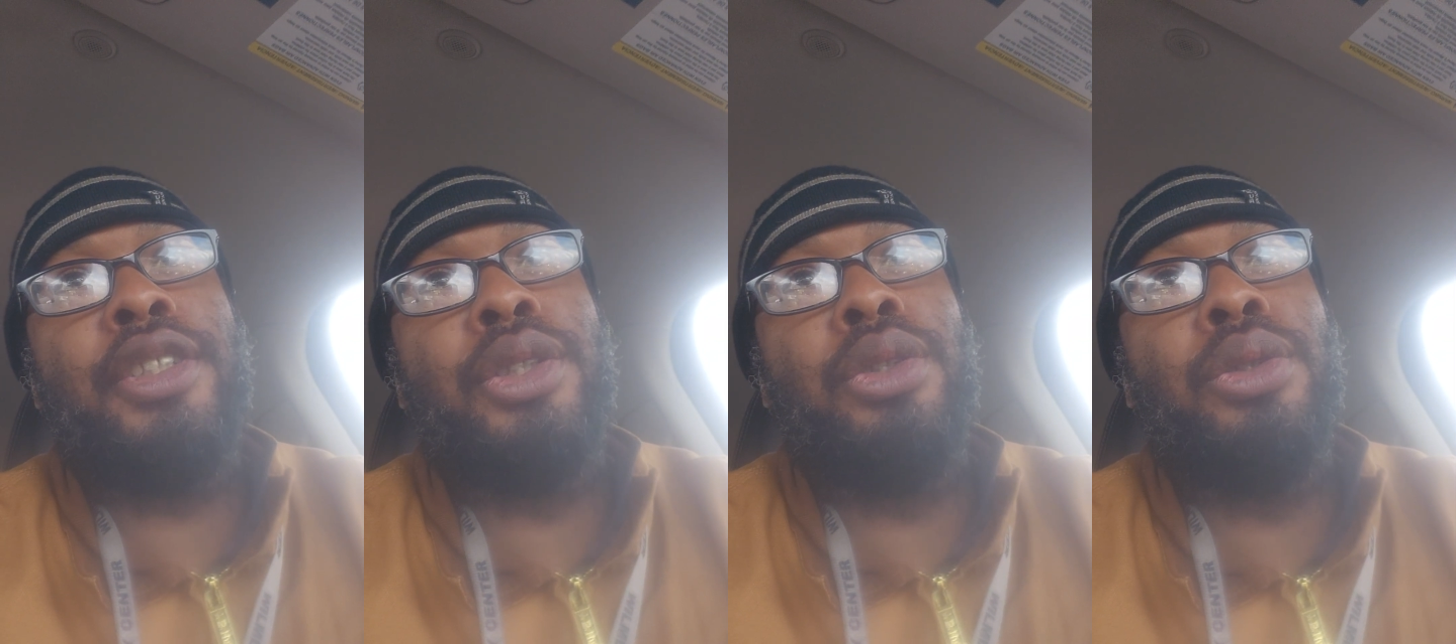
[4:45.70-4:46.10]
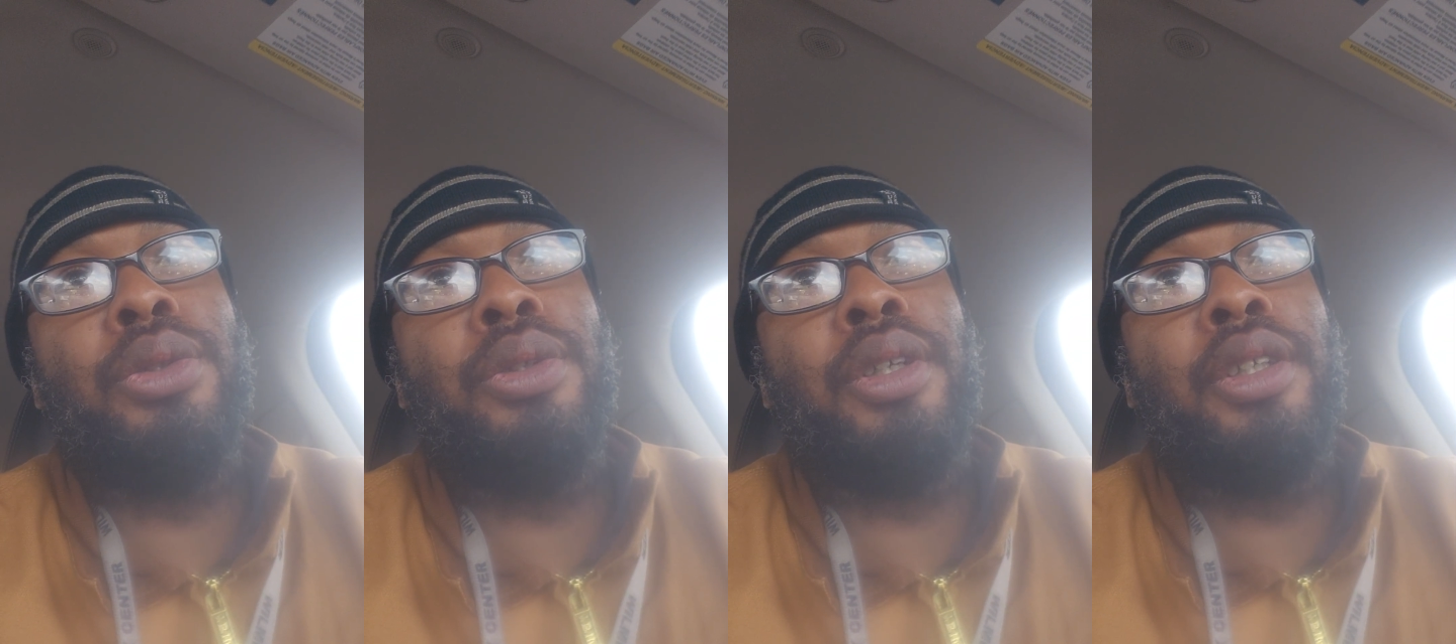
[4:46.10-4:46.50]

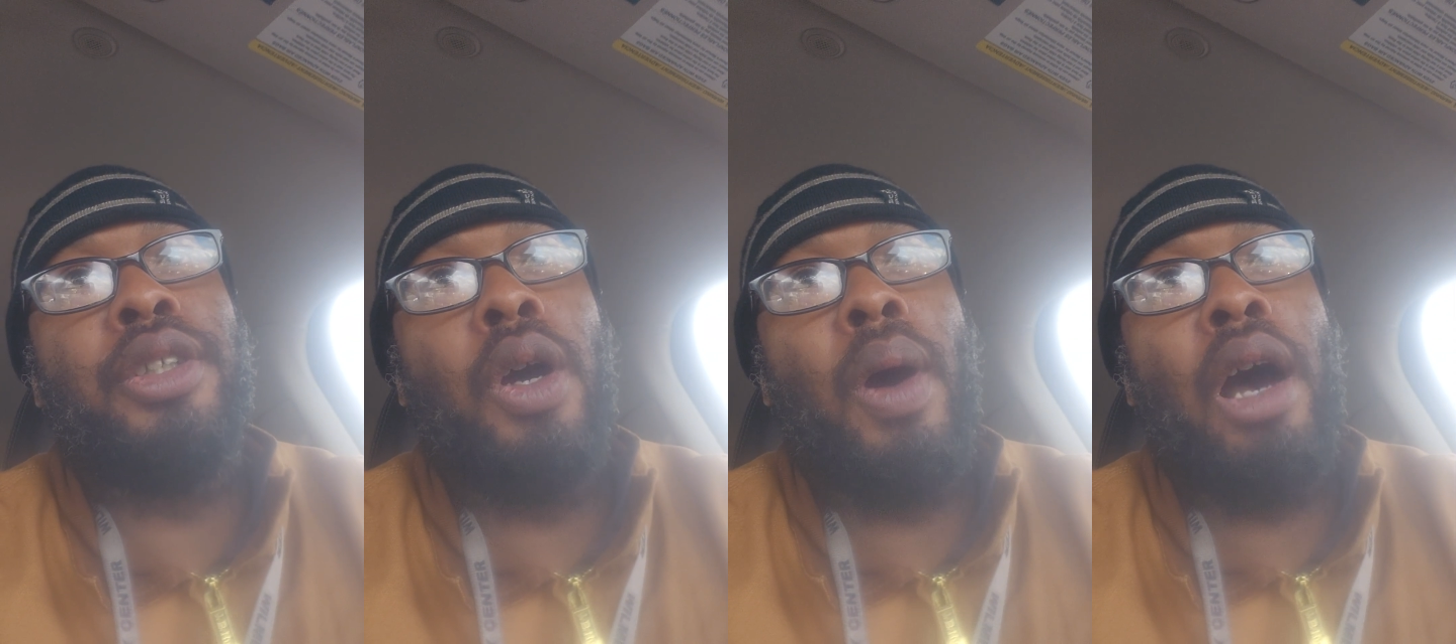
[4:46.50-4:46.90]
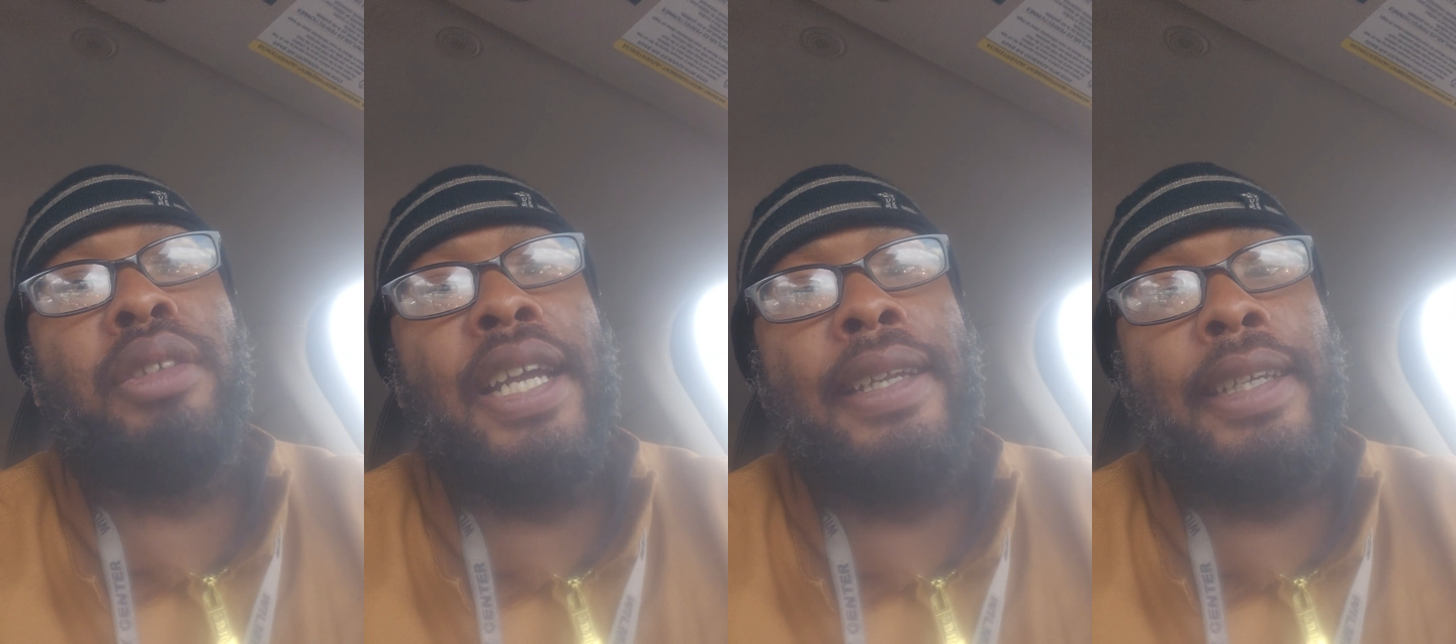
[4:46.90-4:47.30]
to go
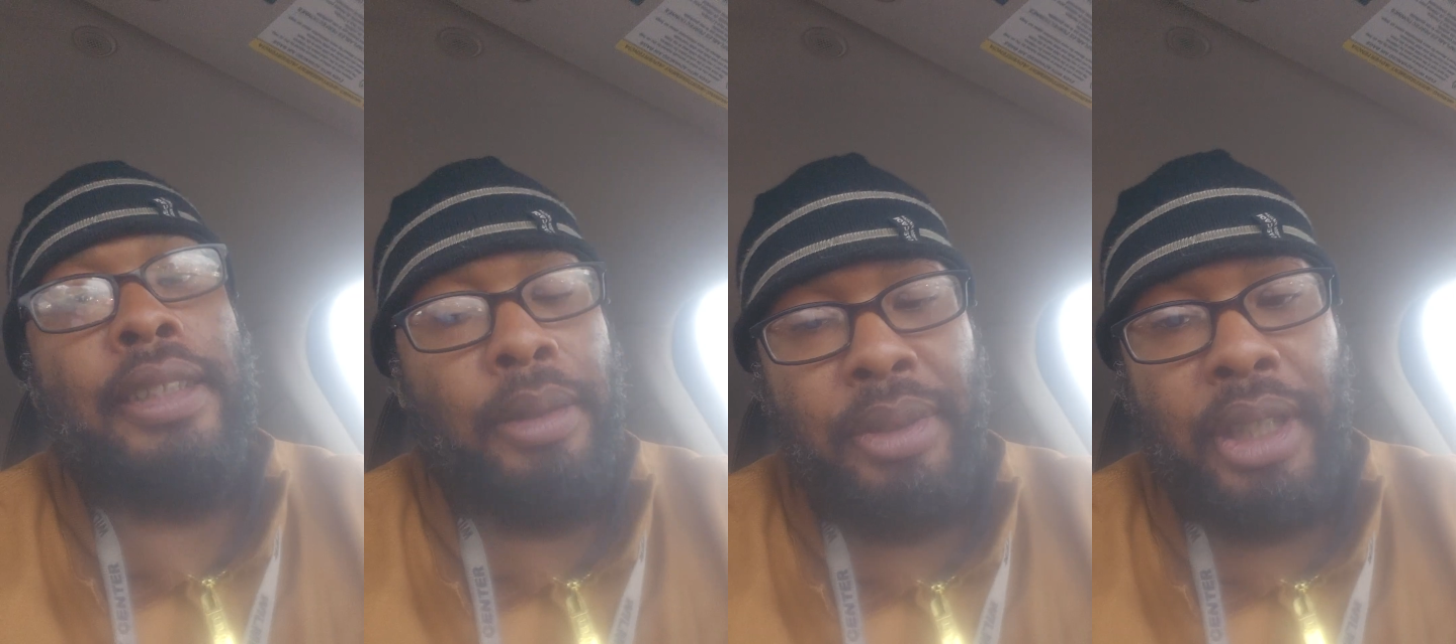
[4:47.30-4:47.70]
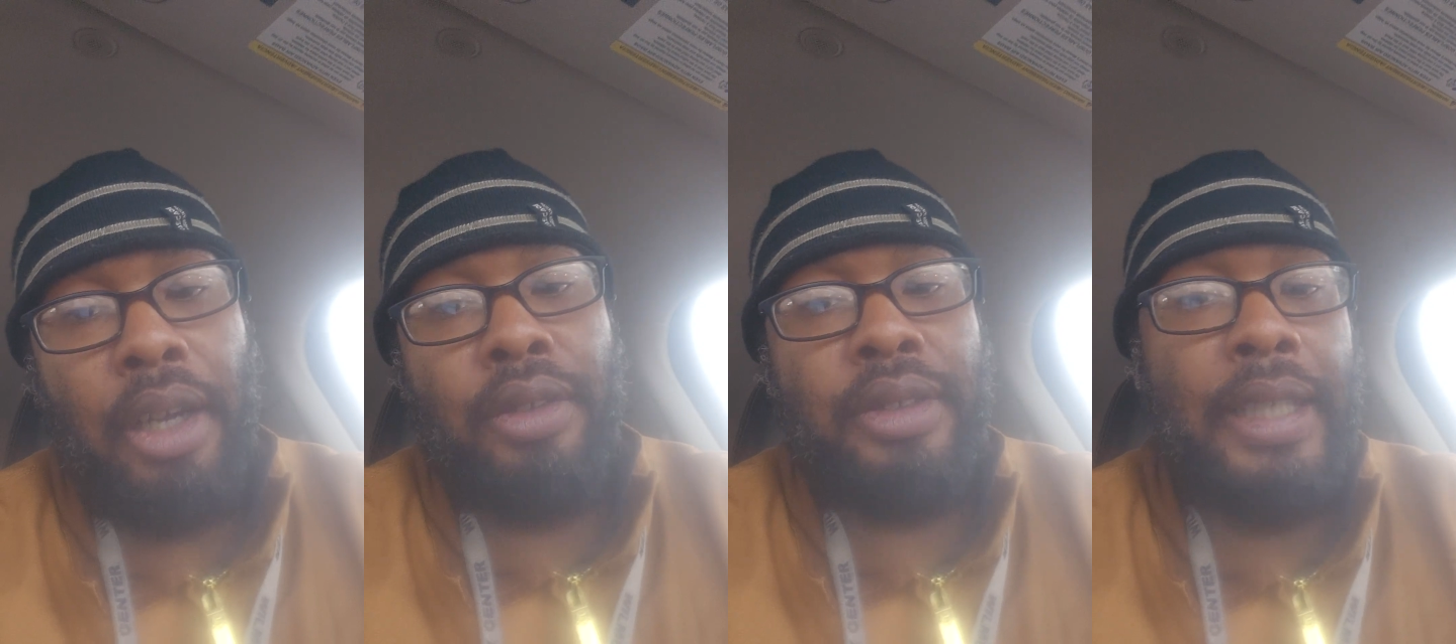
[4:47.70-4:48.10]
out and get
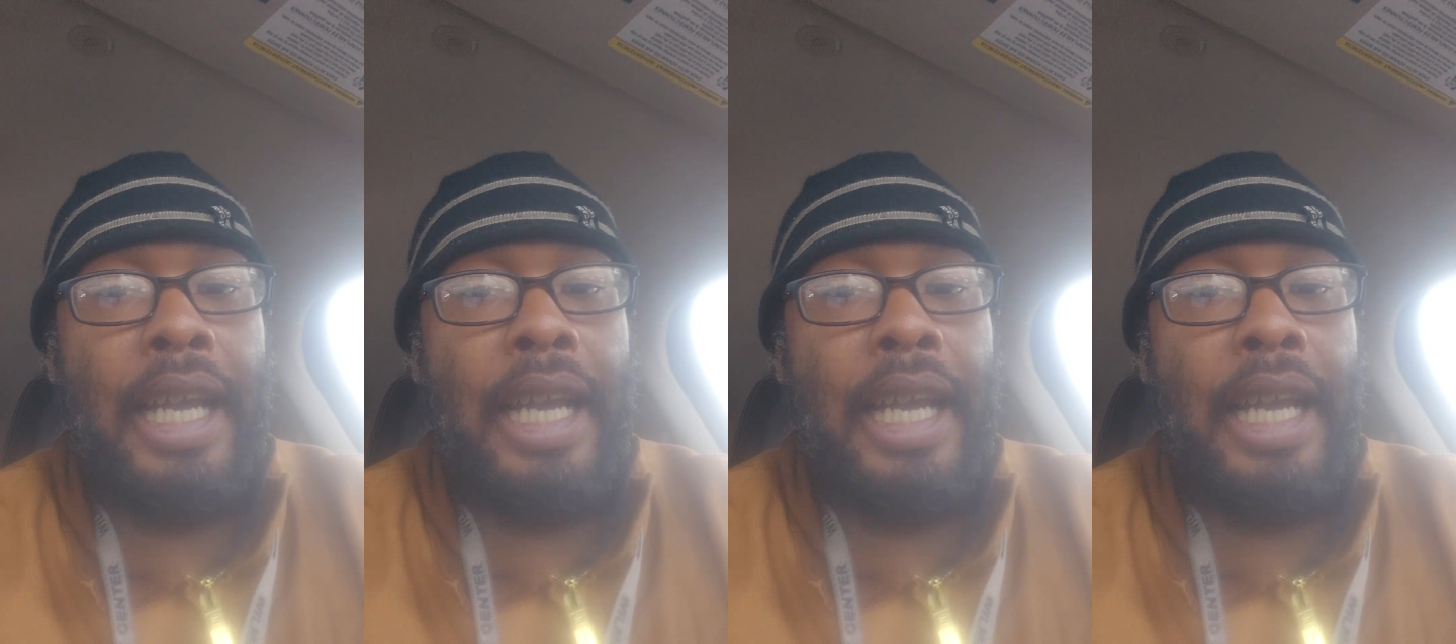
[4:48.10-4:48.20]
themselves